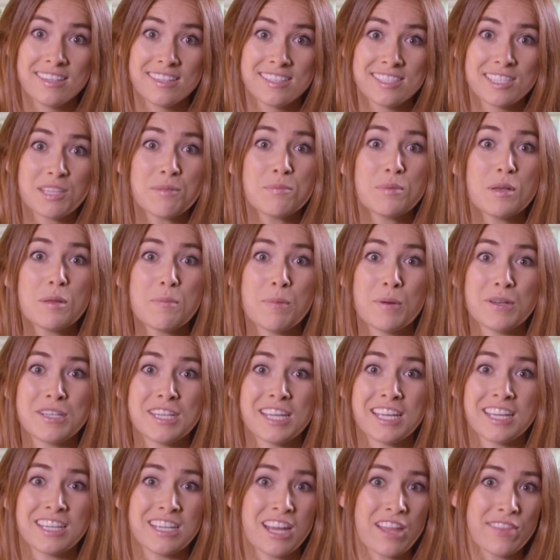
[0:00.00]
simply
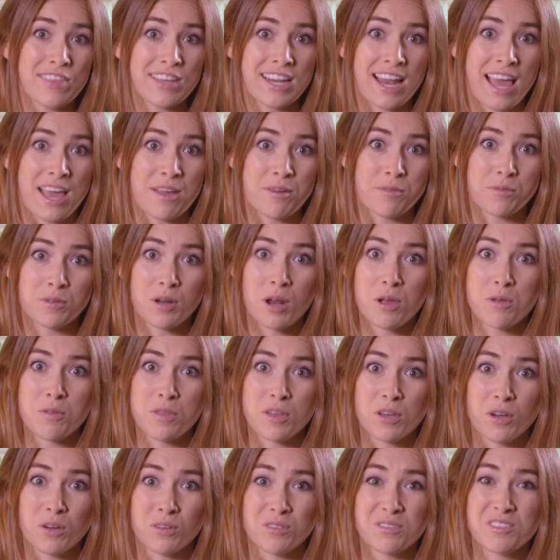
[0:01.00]
putting another layer of
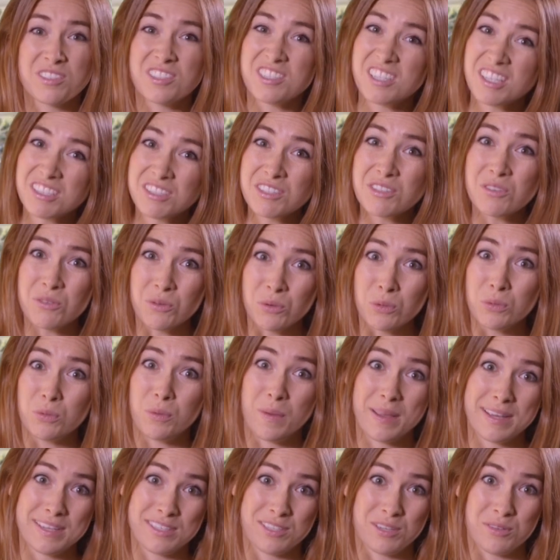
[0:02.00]
clothing on doesn't
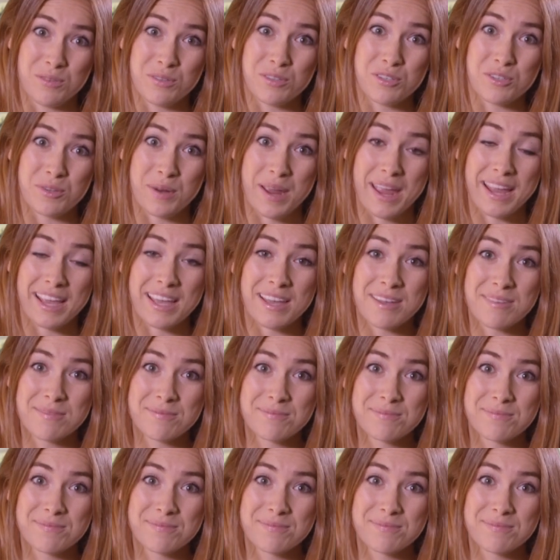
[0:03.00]
always do the trick.